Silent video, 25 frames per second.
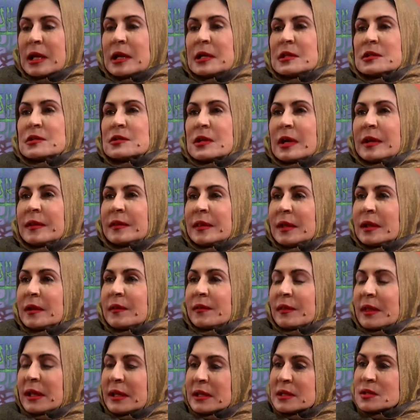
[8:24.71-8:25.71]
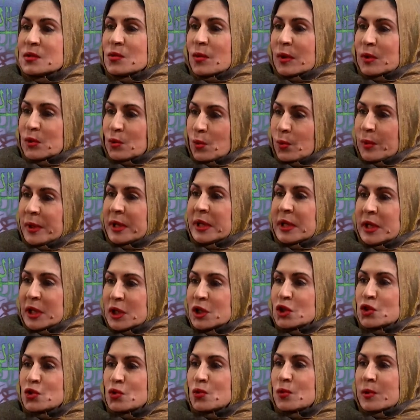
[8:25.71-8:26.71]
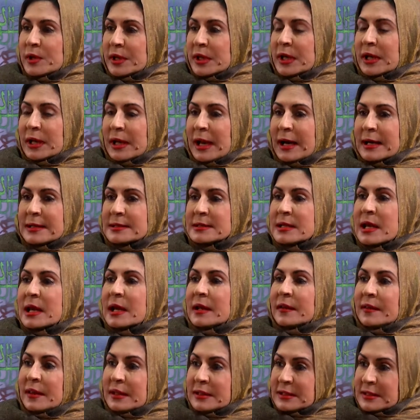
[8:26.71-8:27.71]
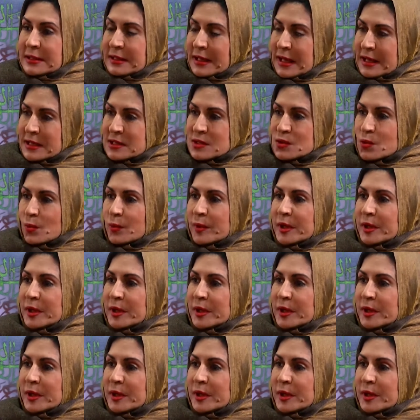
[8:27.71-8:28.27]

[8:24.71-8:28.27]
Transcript: So I think that is what we need to realize that yes,